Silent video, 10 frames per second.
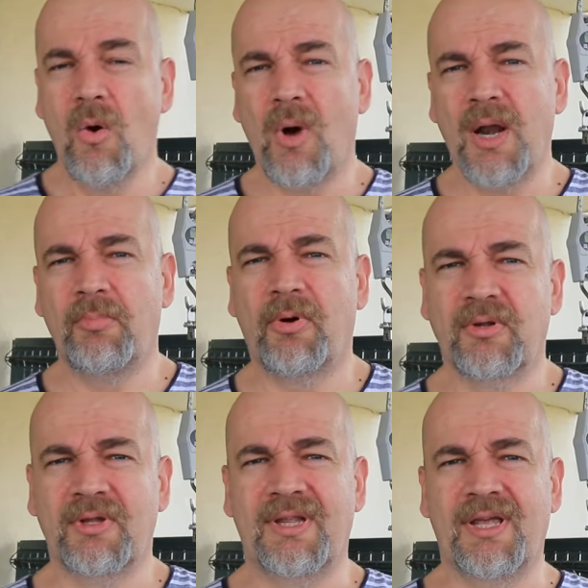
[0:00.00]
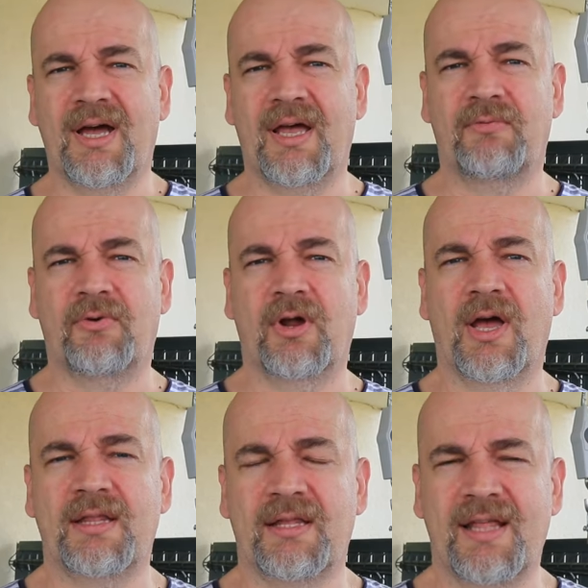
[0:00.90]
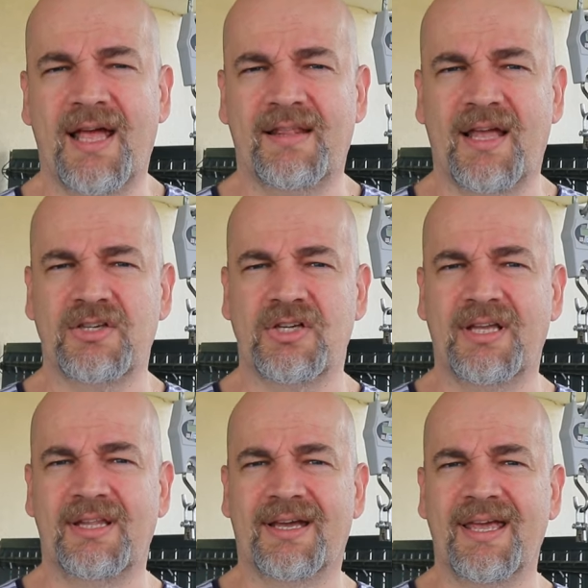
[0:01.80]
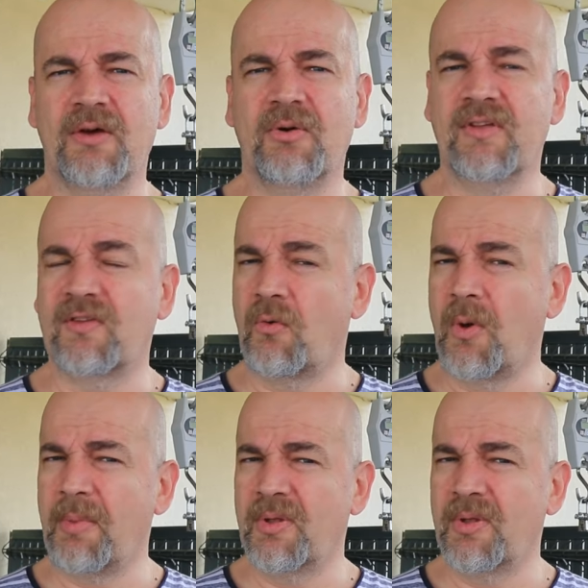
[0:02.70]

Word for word: One important thing I forgot that actually the Kingroon is equipped